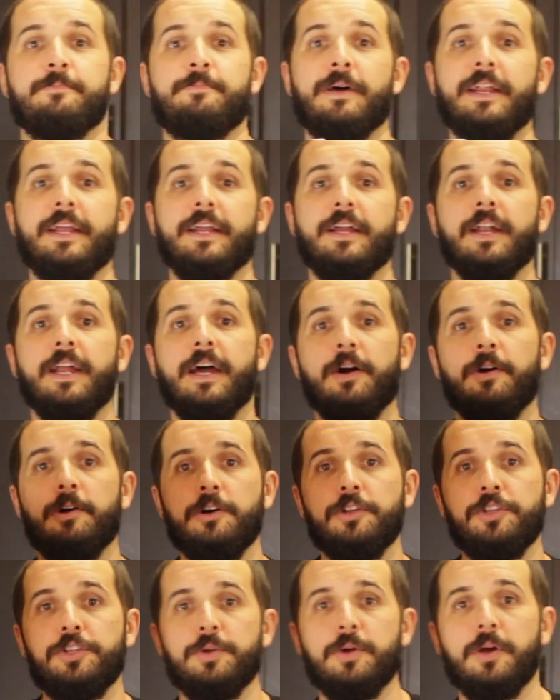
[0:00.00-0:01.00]
Depending on how
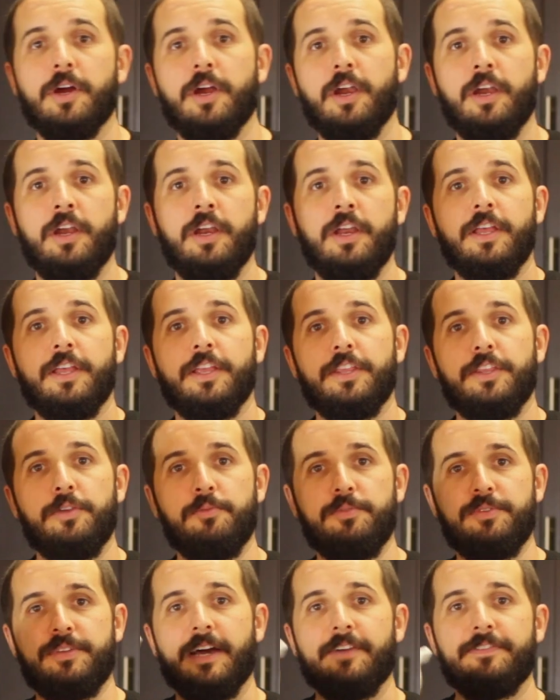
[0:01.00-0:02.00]
old you are,
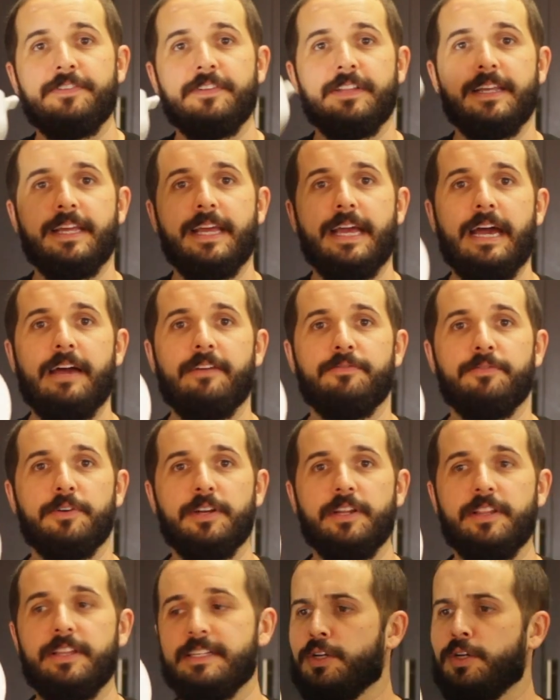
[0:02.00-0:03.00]
you definitely have
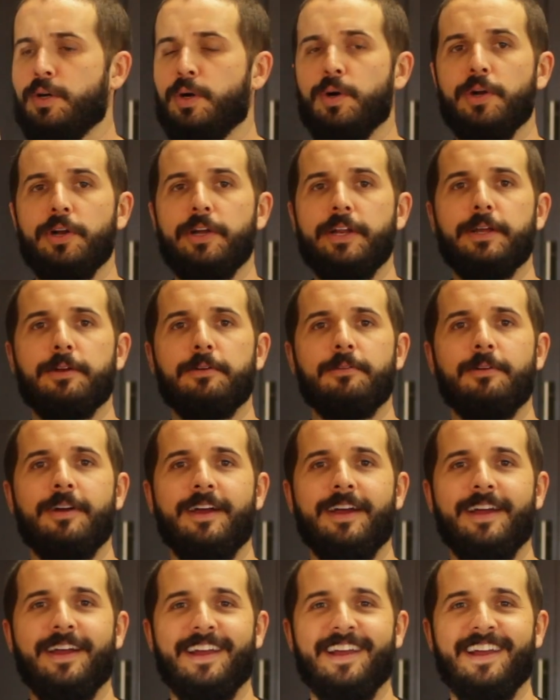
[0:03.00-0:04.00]
one of these
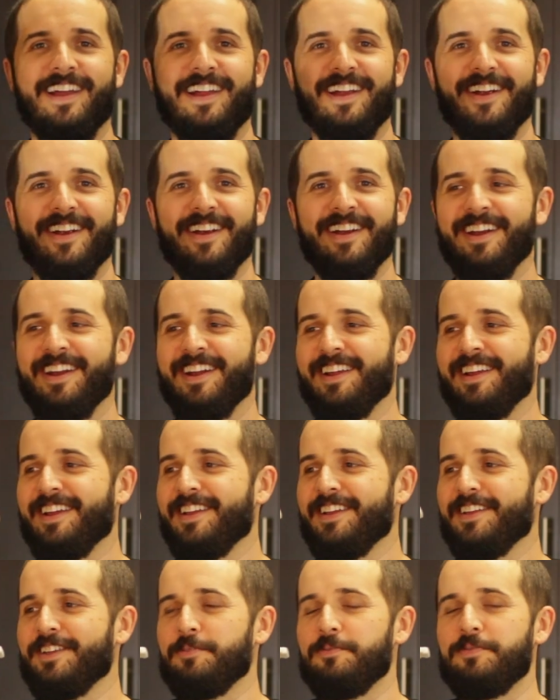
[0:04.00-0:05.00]
Corningware.
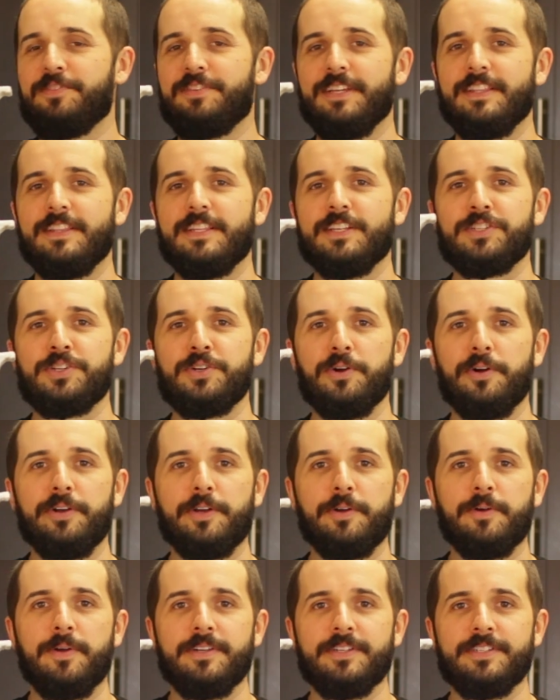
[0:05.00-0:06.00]
You've seen this
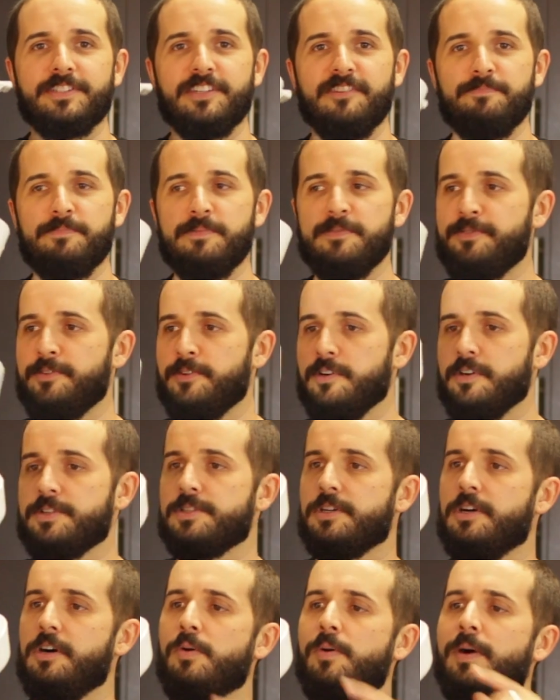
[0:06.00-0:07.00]
Corningware stuff before.
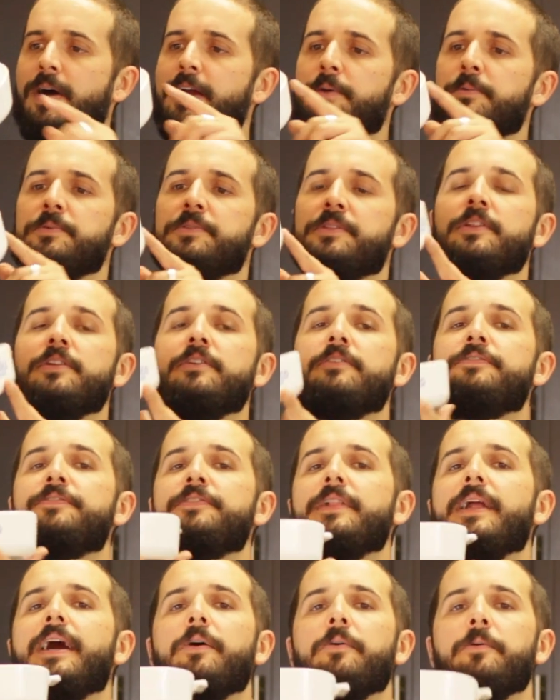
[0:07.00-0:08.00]
It's all white with the little
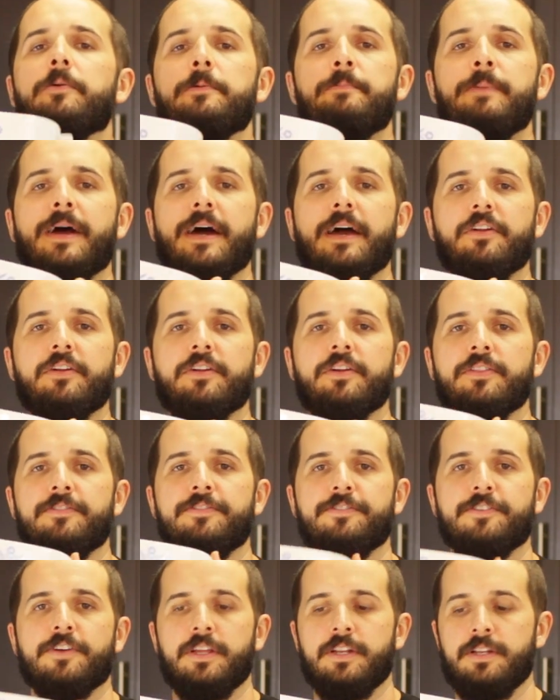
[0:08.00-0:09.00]
flowery pattern on the
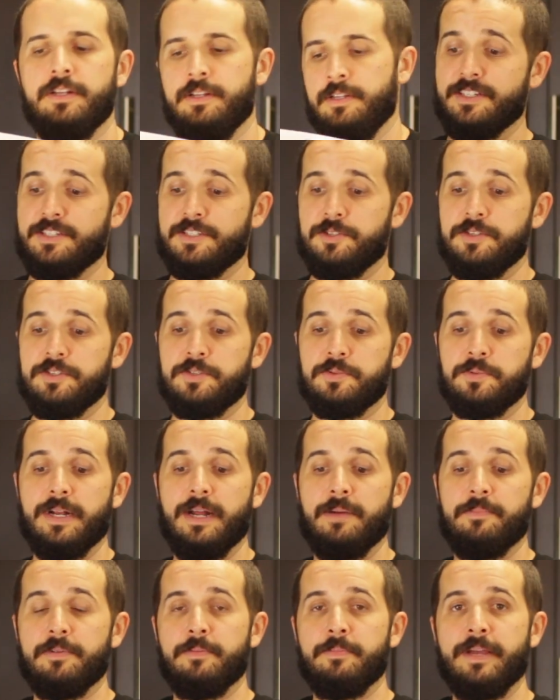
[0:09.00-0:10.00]
front. So this is what
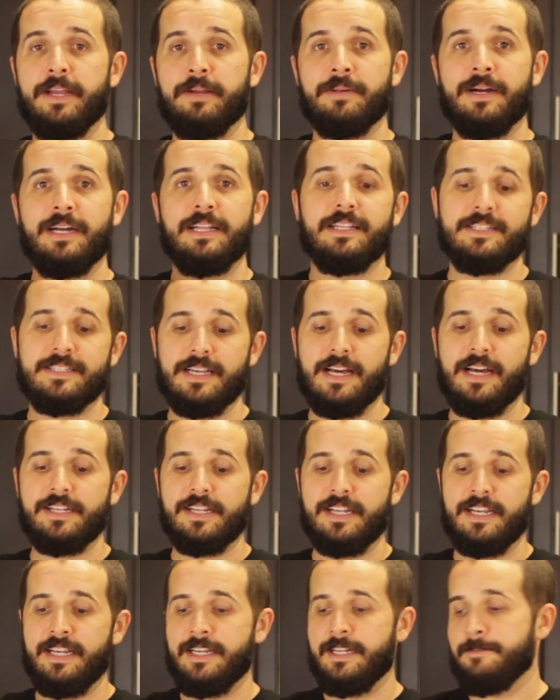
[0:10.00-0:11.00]
I'm gonna make my lasagna
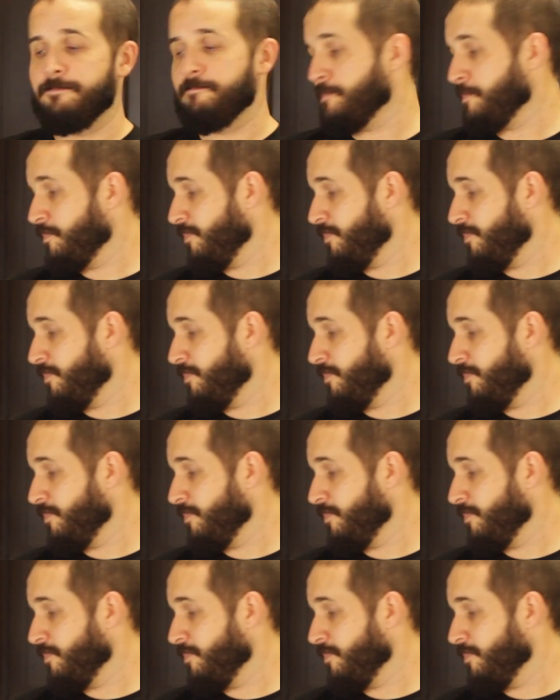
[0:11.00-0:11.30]
in.